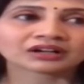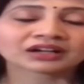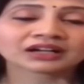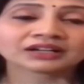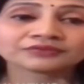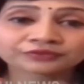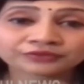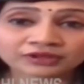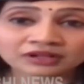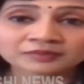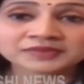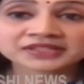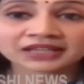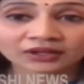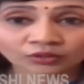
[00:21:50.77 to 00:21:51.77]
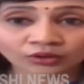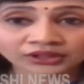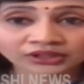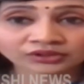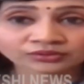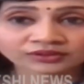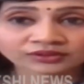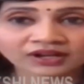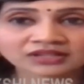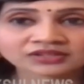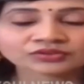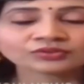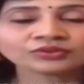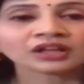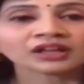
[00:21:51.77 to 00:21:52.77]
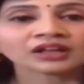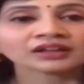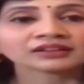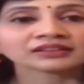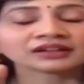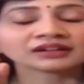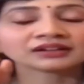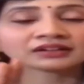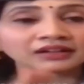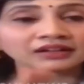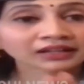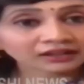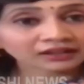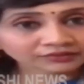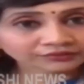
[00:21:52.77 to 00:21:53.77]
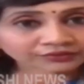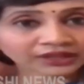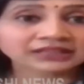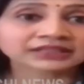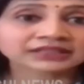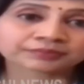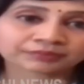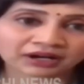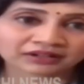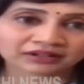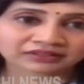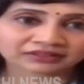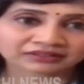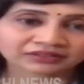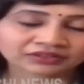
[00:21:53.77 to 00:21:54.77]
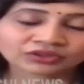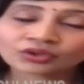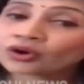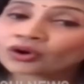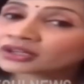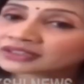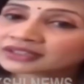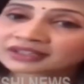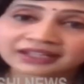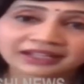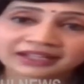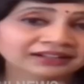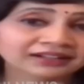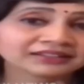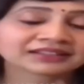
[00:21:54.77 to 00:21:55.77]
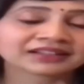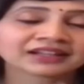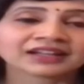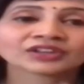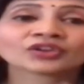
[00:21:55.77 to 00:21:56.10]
confirms according to the vastu the wealth part, not the health,